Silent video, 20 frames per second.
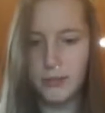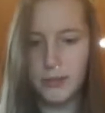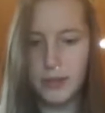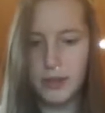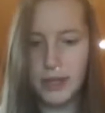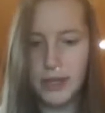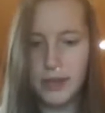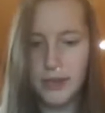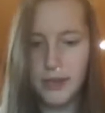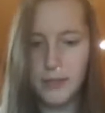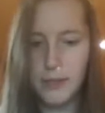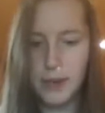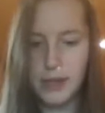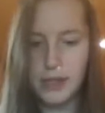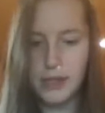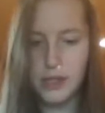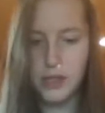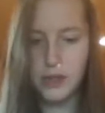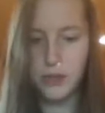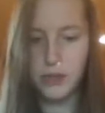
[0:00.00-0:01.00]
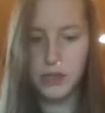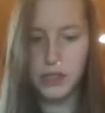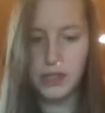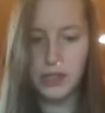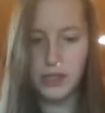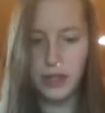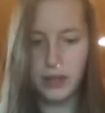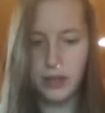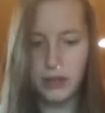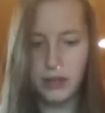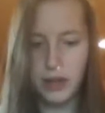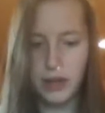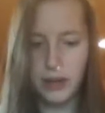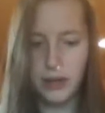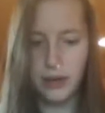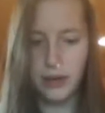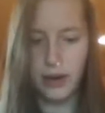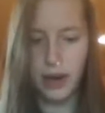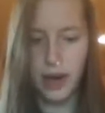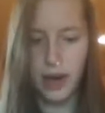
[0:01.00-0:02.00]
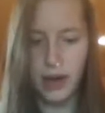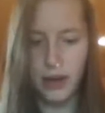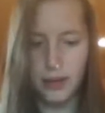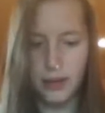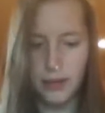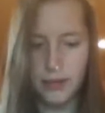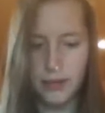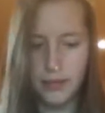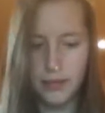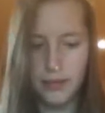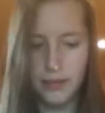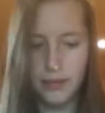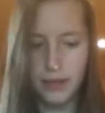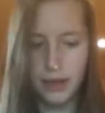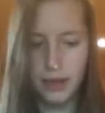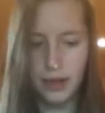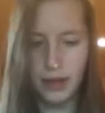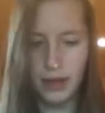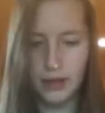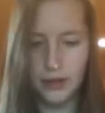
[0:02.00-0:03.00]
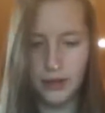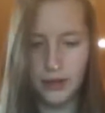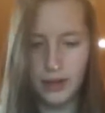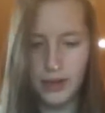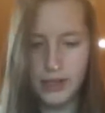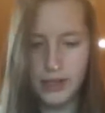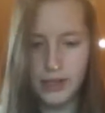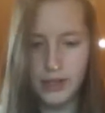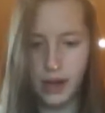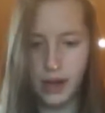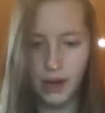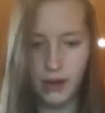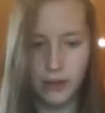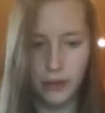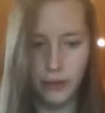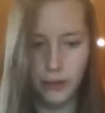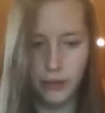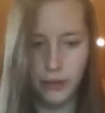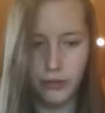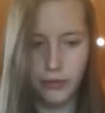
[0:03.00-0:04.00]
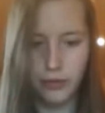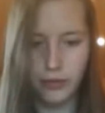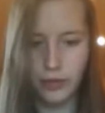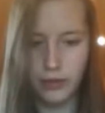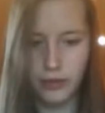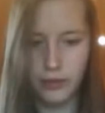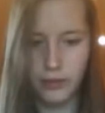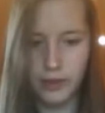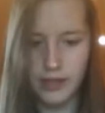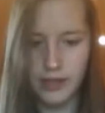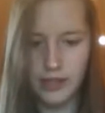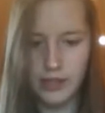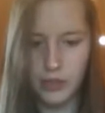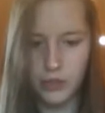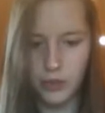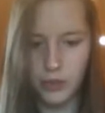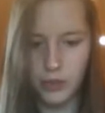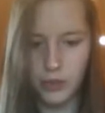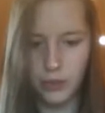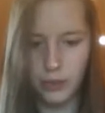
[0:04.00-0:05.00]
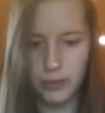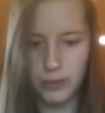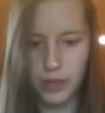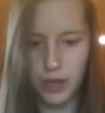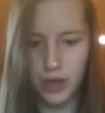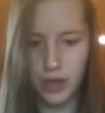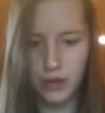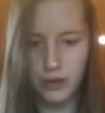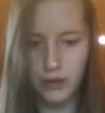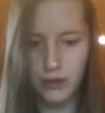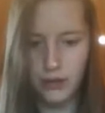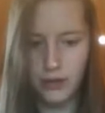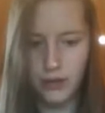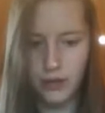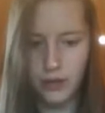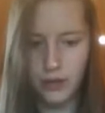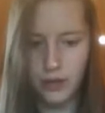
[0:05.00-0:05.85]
Beneath the message was the single letter M, and the rest of the message was ripped off.